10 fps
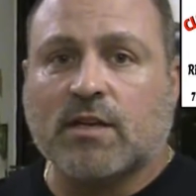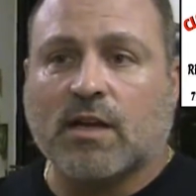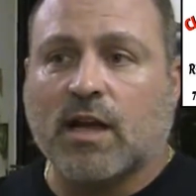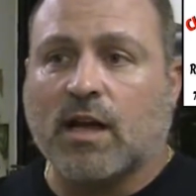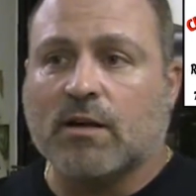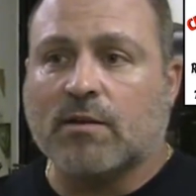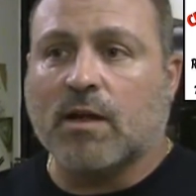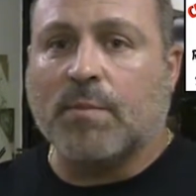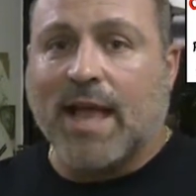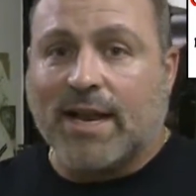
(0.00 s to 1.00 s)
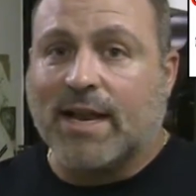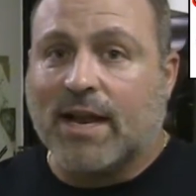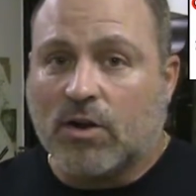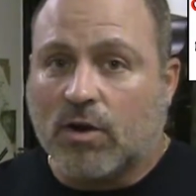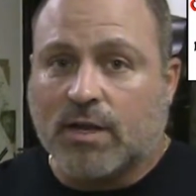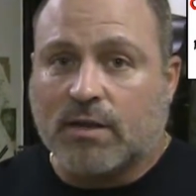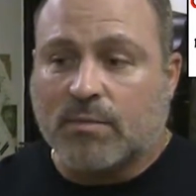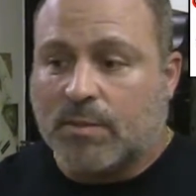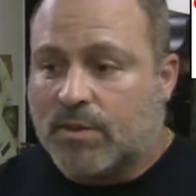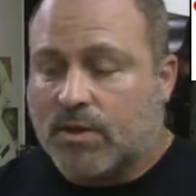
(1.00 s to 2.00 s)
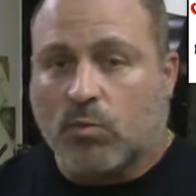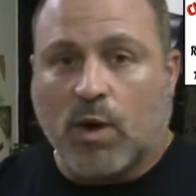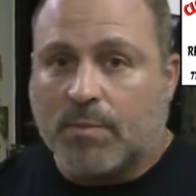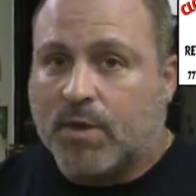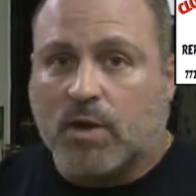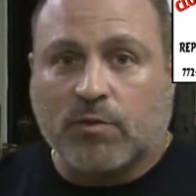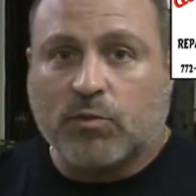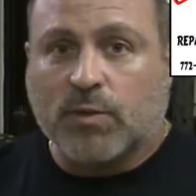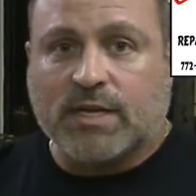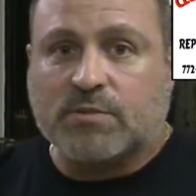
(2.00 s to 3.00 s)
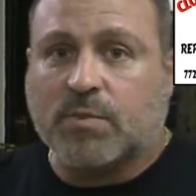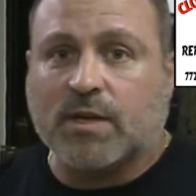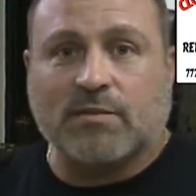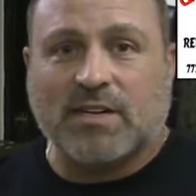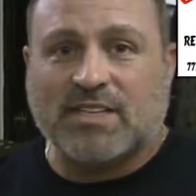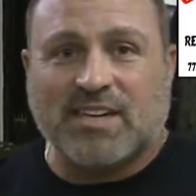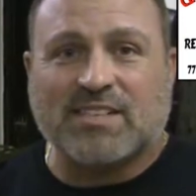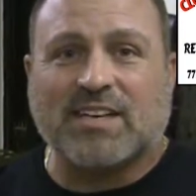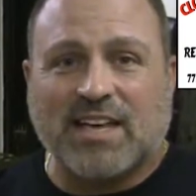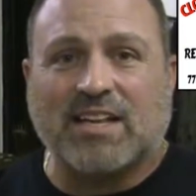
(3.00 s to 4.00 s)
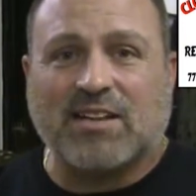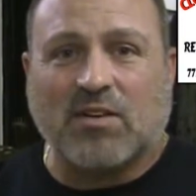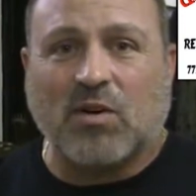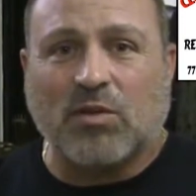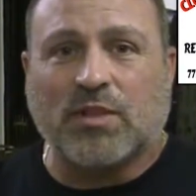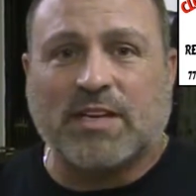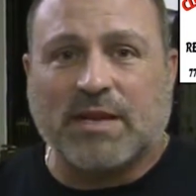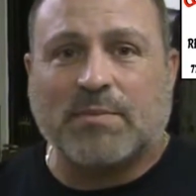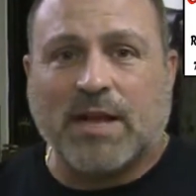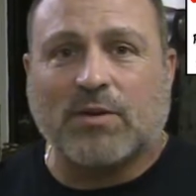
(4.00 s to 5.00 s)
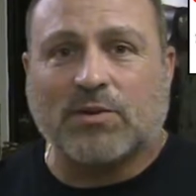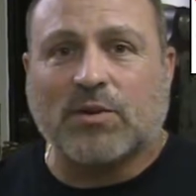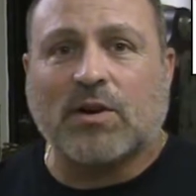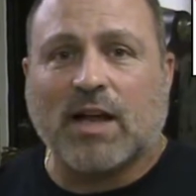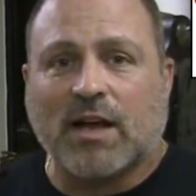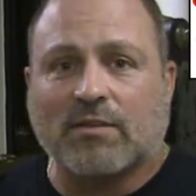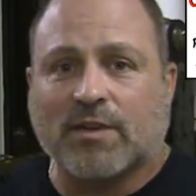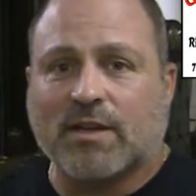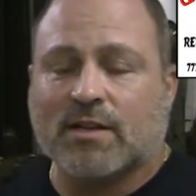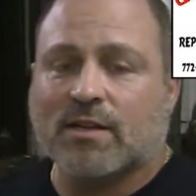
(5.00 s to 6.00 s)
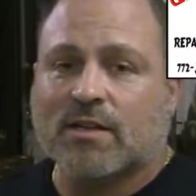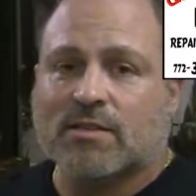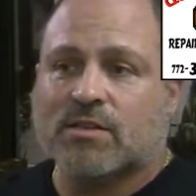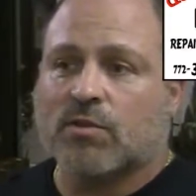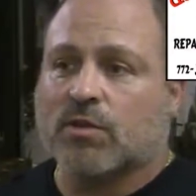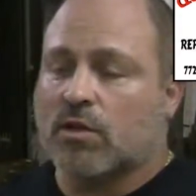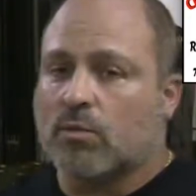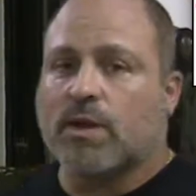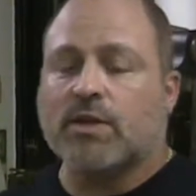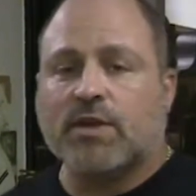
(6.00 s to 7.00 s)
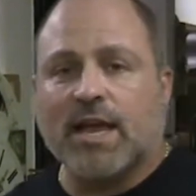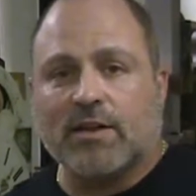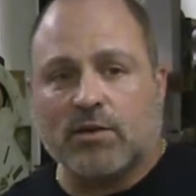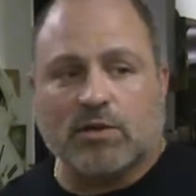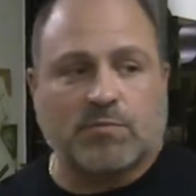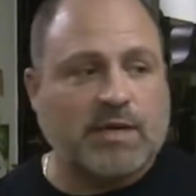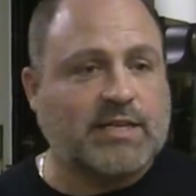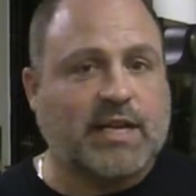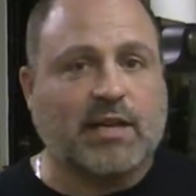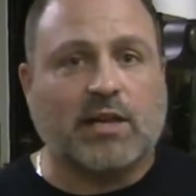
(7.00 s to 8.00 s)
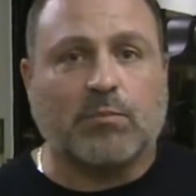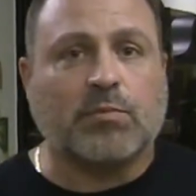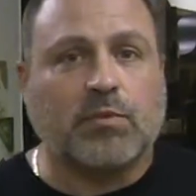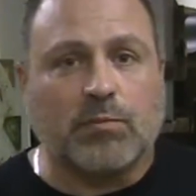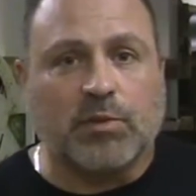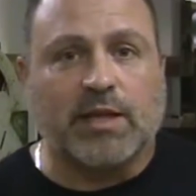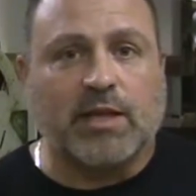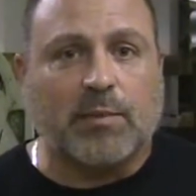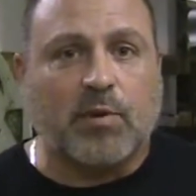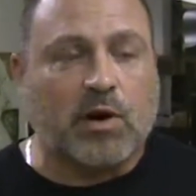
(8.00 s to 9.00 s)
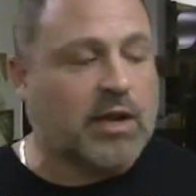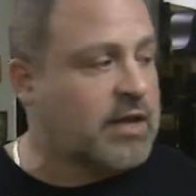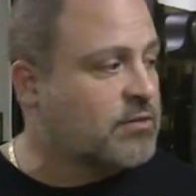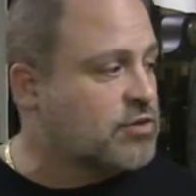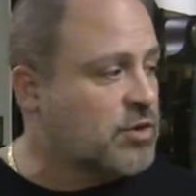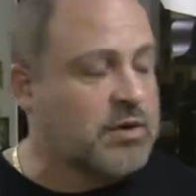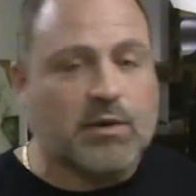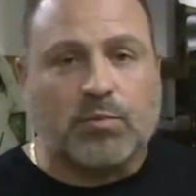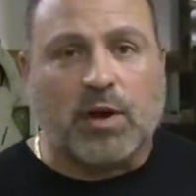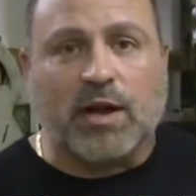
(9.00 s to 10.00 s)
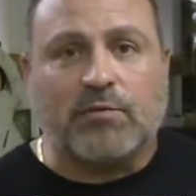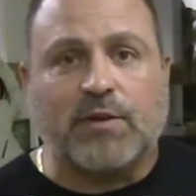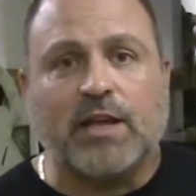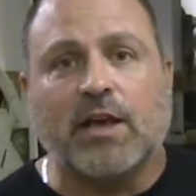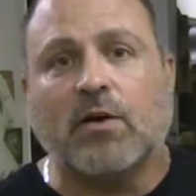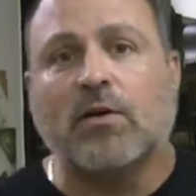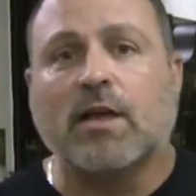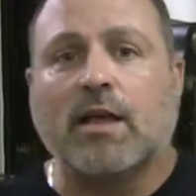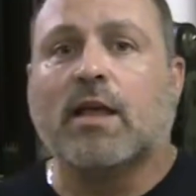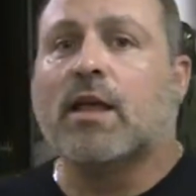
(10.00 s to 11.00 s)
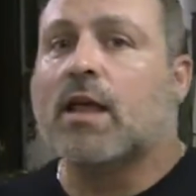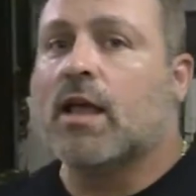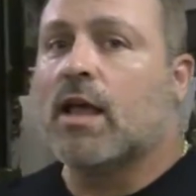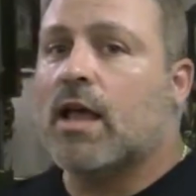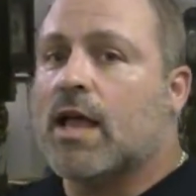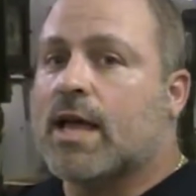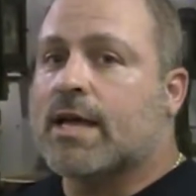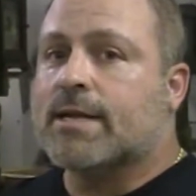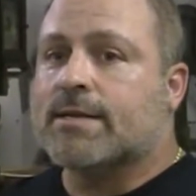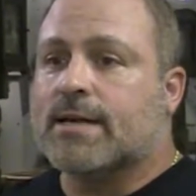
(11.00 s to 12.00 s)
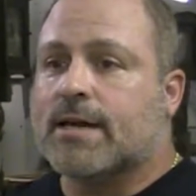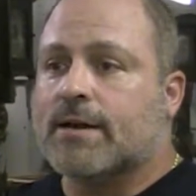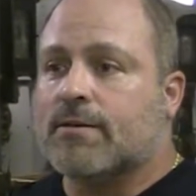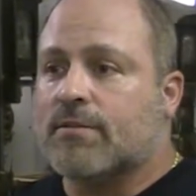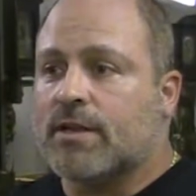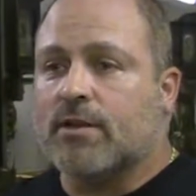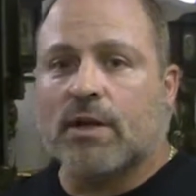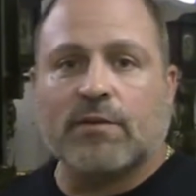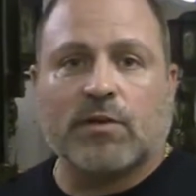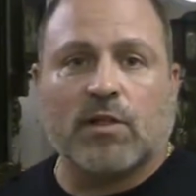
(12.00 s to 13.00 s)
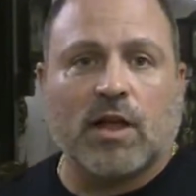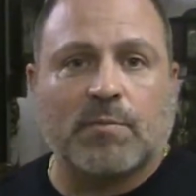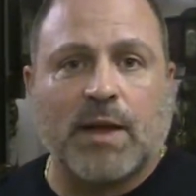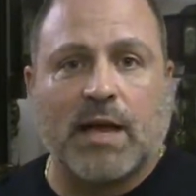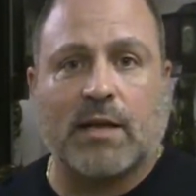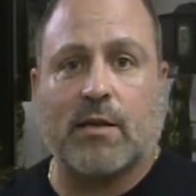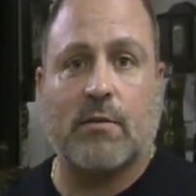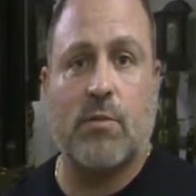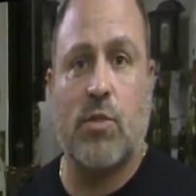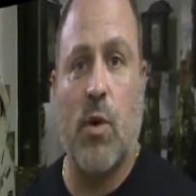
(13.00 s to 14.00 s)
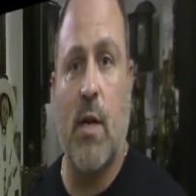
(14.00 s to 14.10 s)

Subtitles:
a band-aid on it. Maybe they're wiping off grease, but it doesn't get all the deep down dirt out of it. So the only way you can do it is by taking it completely apart, like I've shown in a prior video, and then you'll have your clock back in a short